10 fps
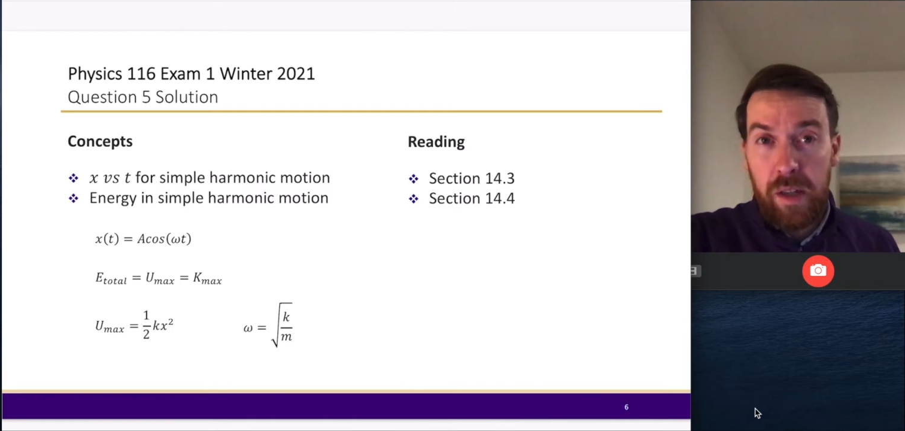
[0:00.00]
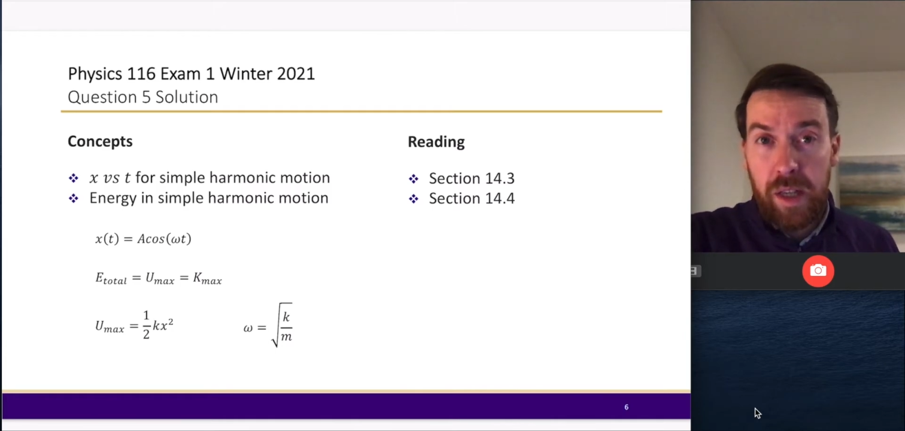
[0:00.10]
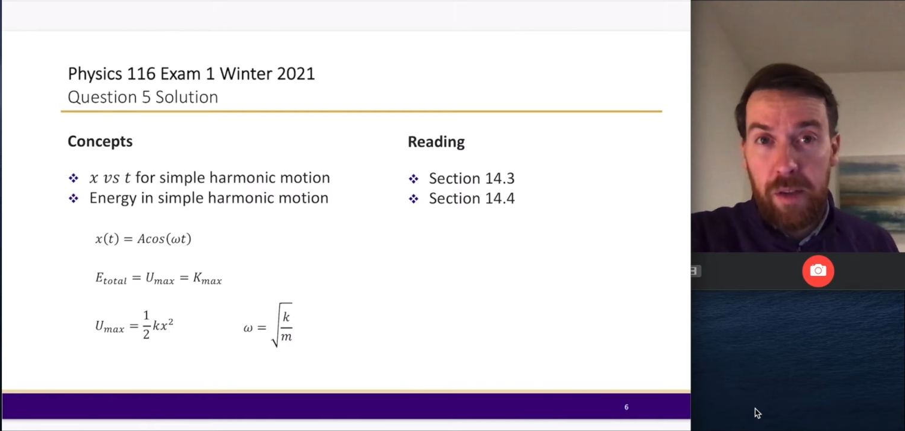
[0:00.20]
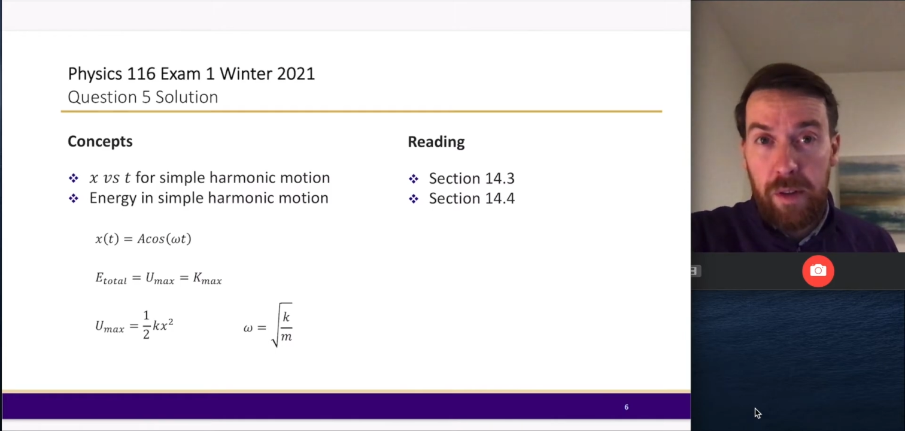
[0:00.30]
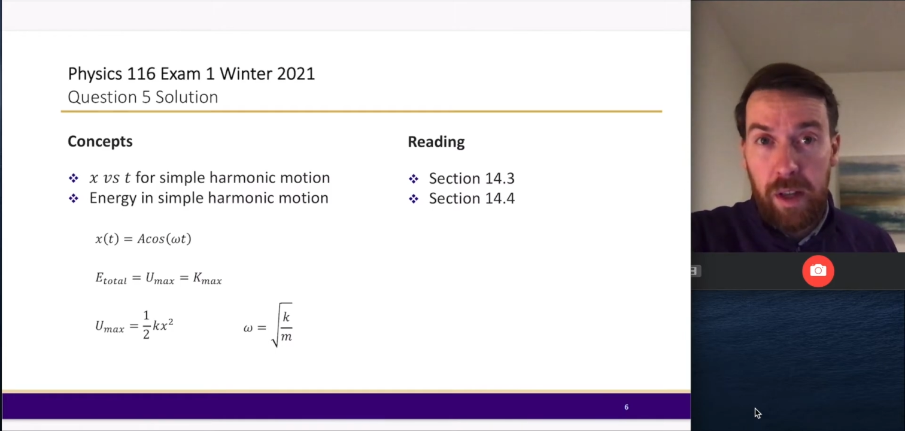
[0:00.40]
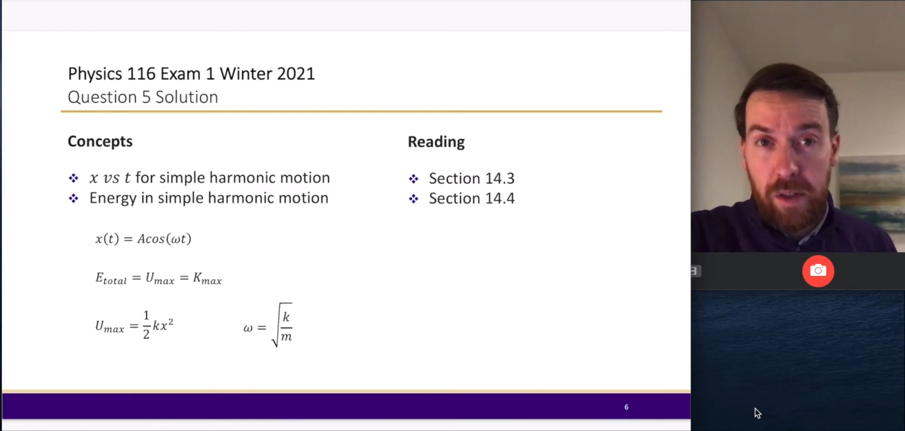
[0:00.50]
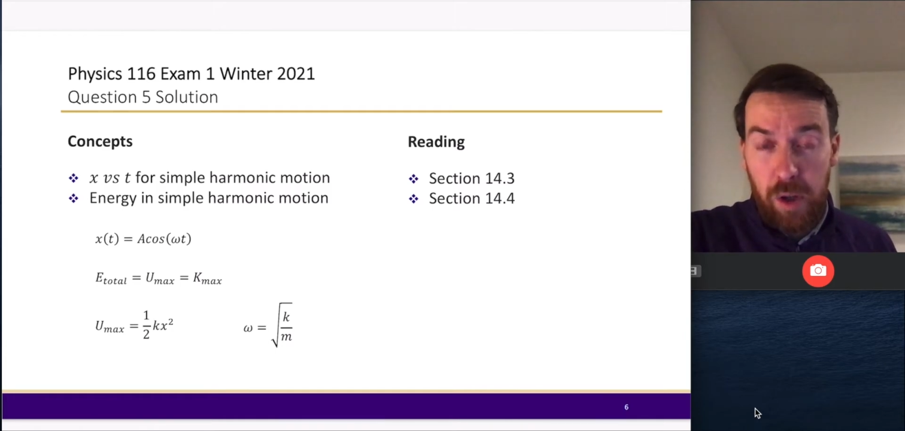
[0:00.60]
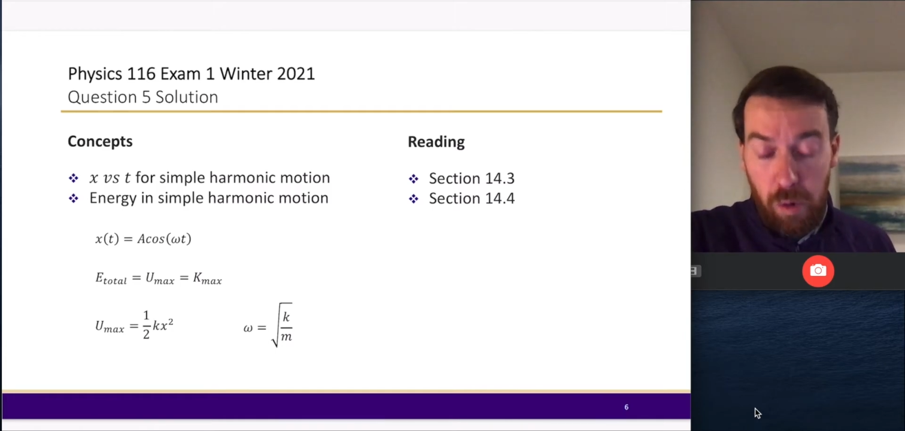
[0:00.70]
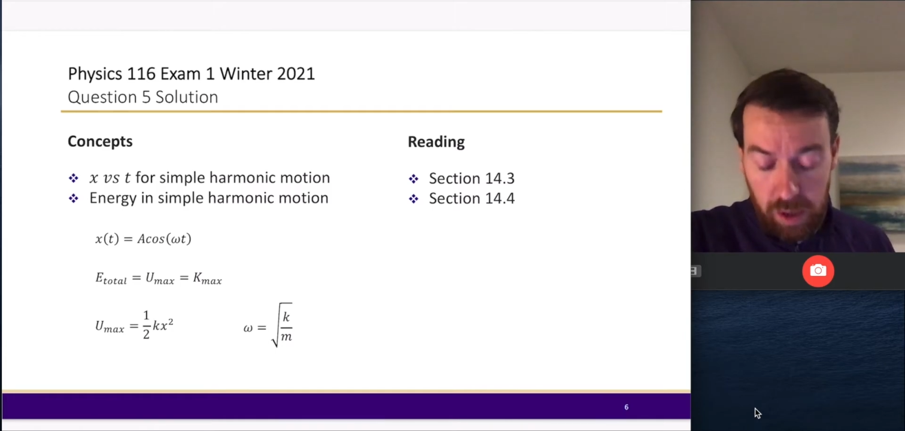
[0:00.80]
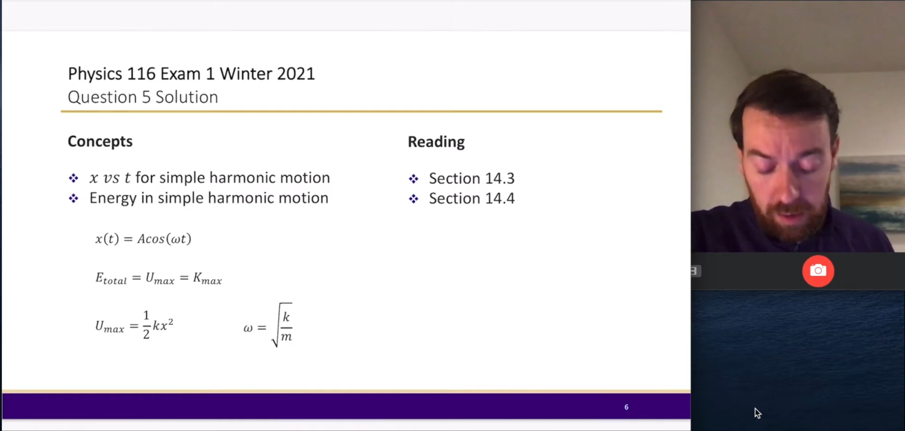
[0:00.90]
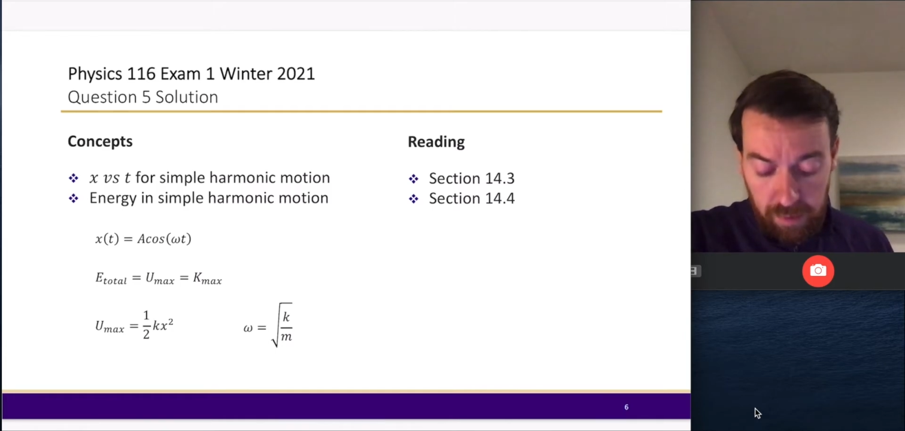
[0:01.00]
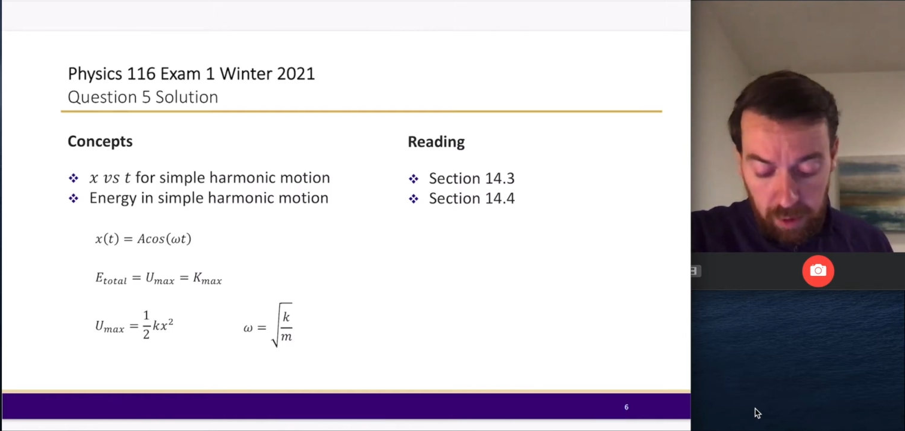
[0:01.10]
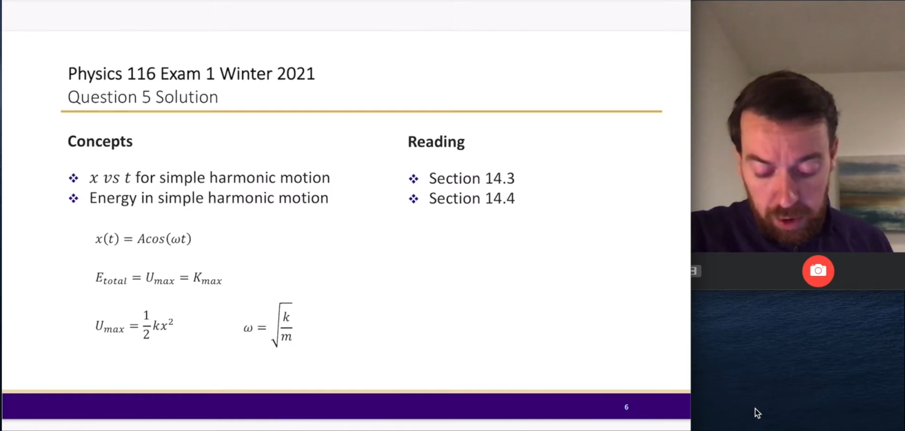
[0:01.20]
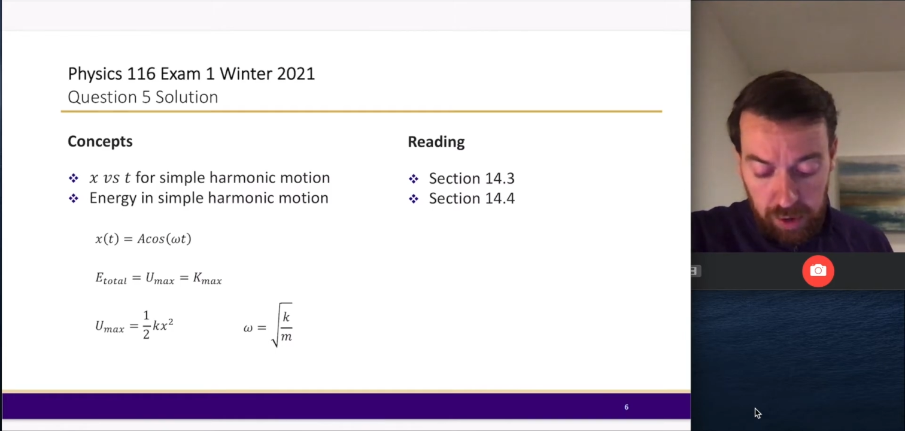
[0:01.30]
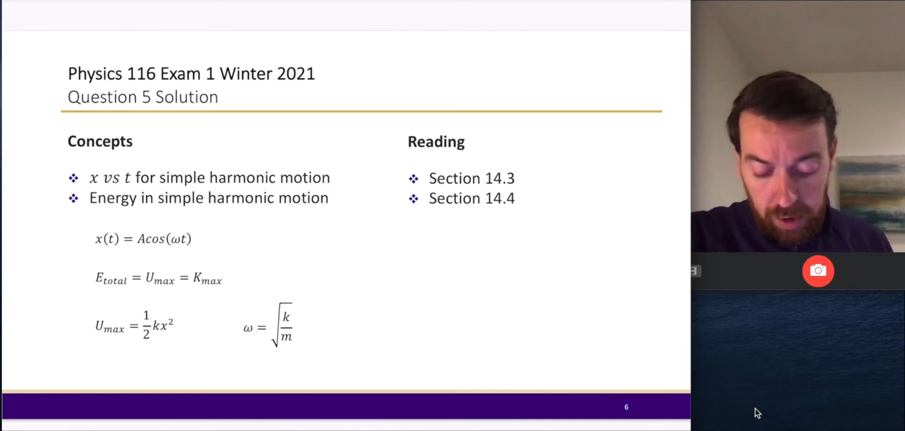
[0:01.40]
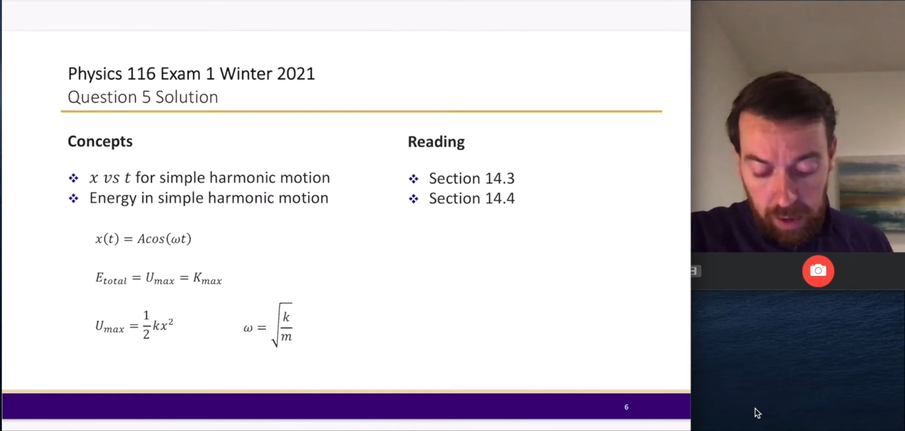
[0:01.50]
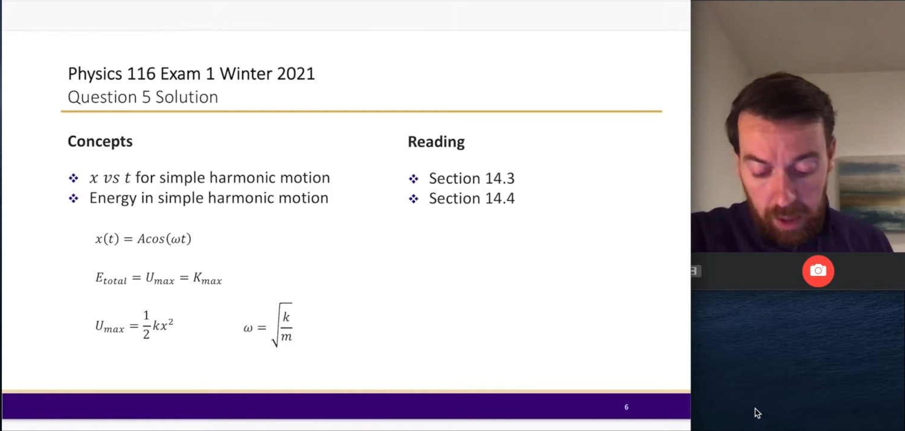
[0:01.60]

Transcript: given as a cosine function,